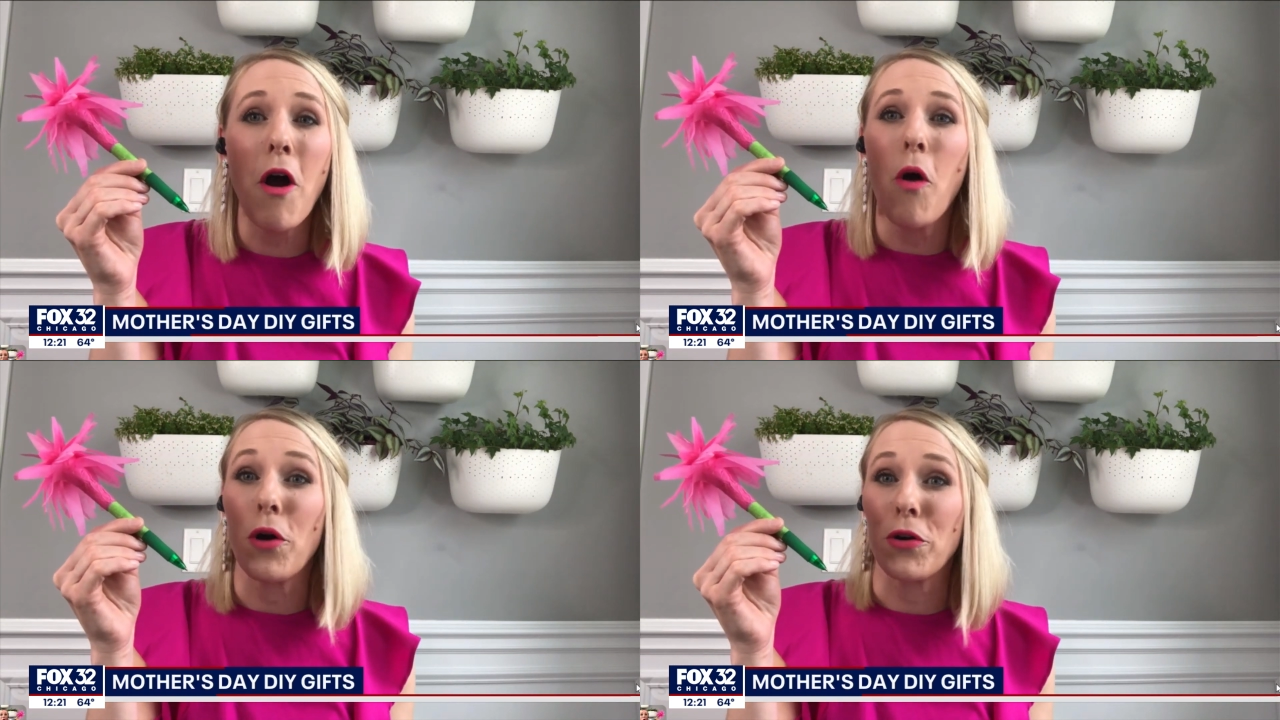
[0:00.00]

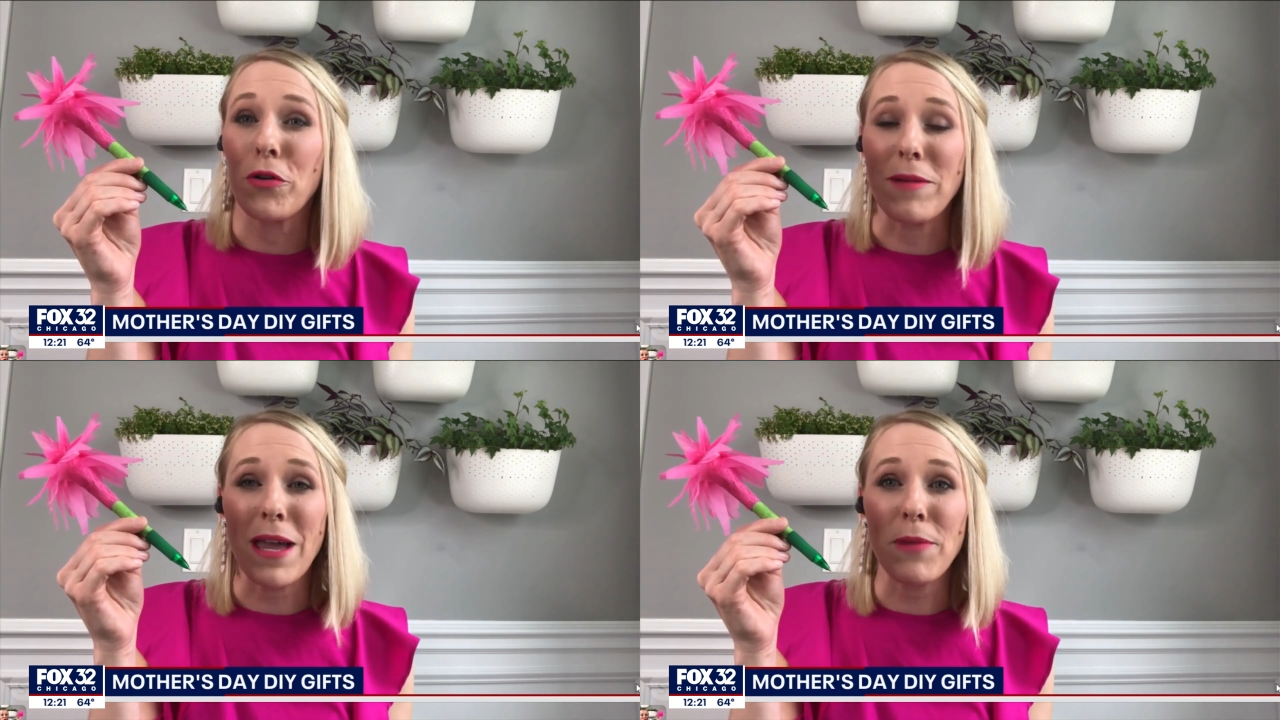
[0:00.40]
or
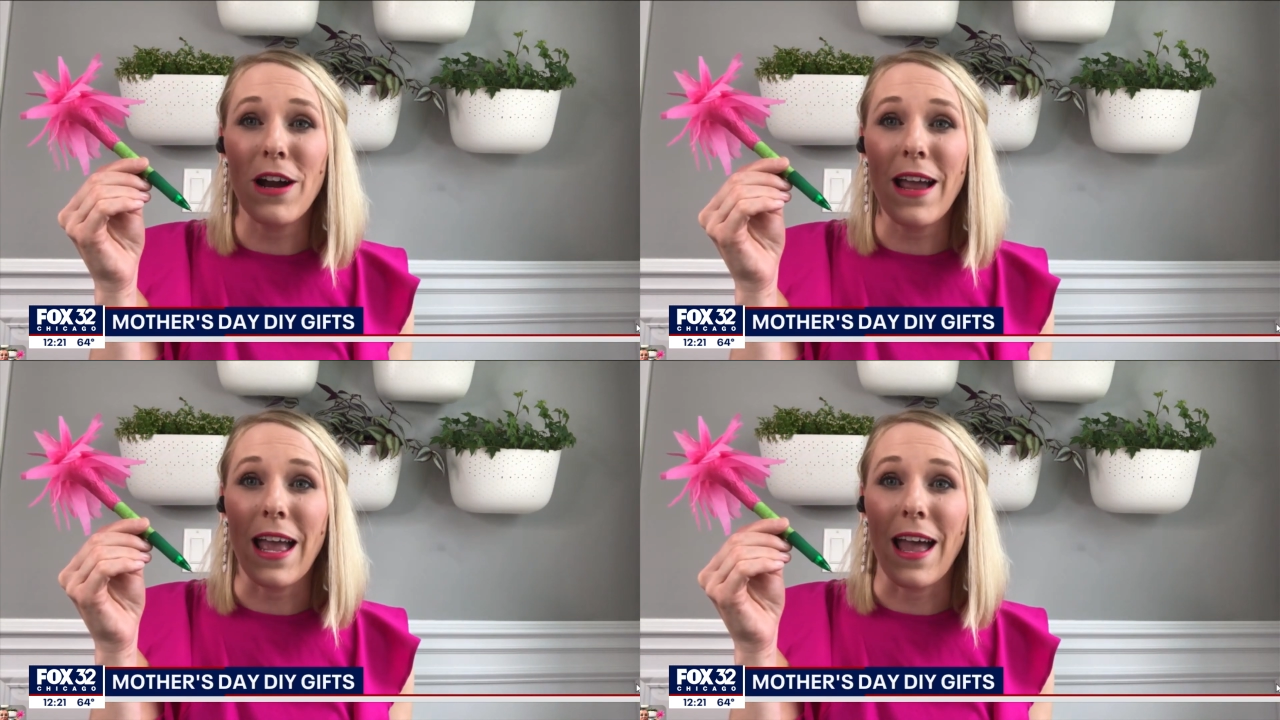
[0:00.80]
crepe
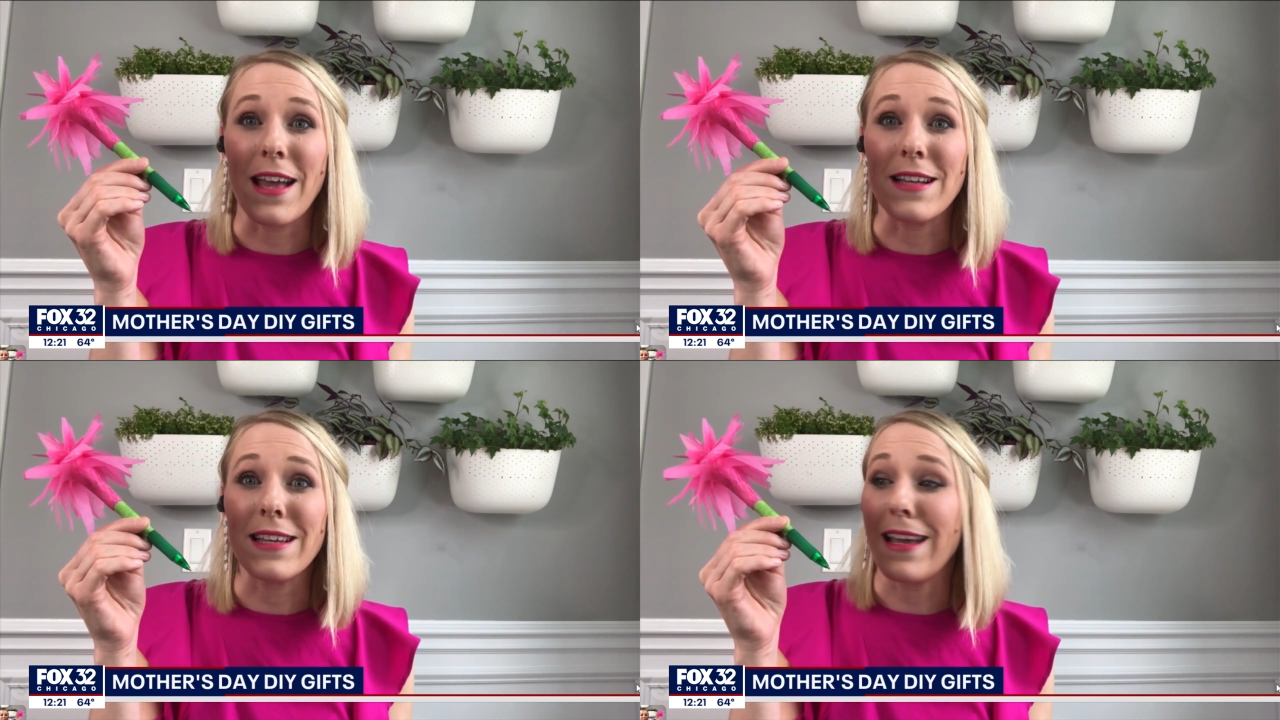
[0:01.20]
paper,
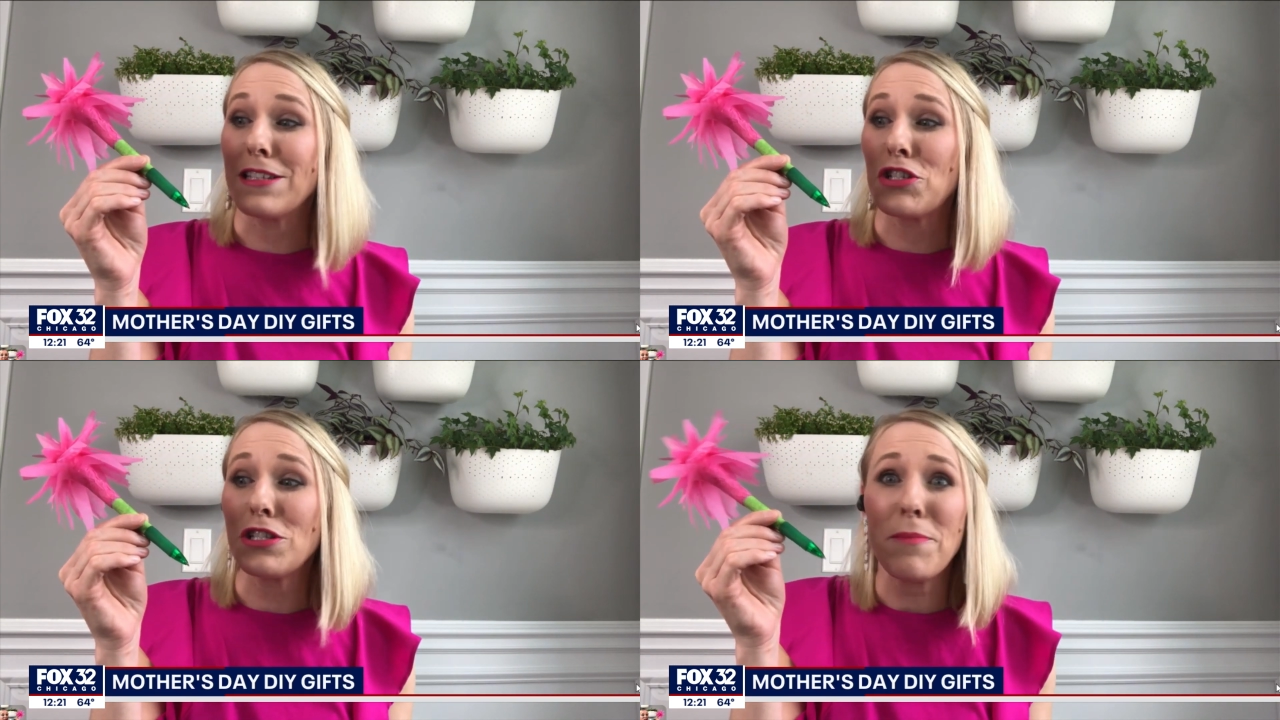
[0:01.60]
and
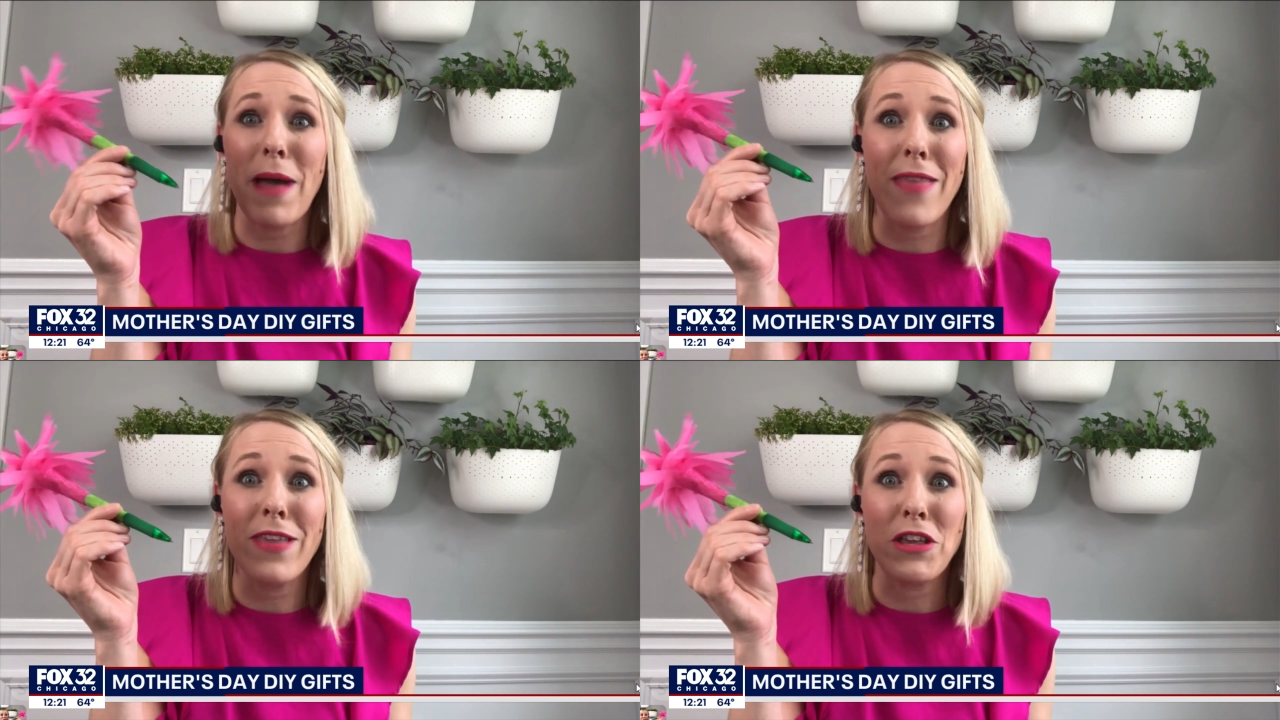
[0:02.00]
it's just a
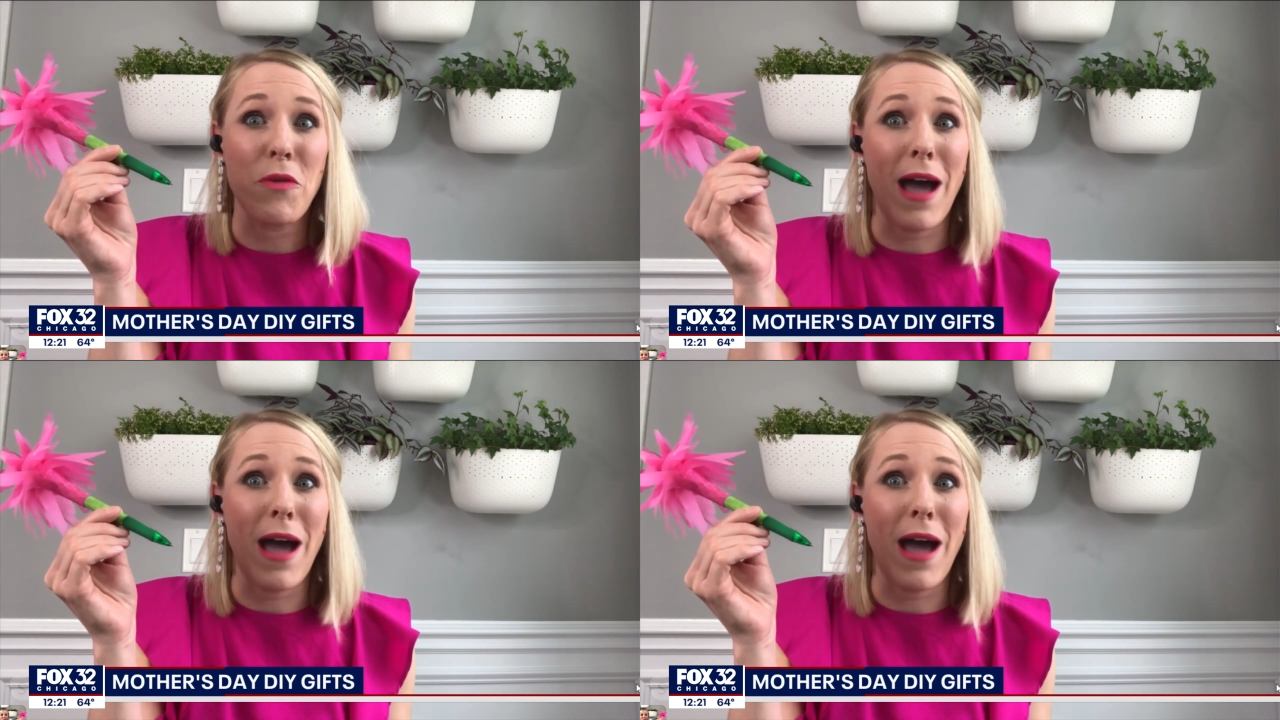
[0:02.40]
pen that you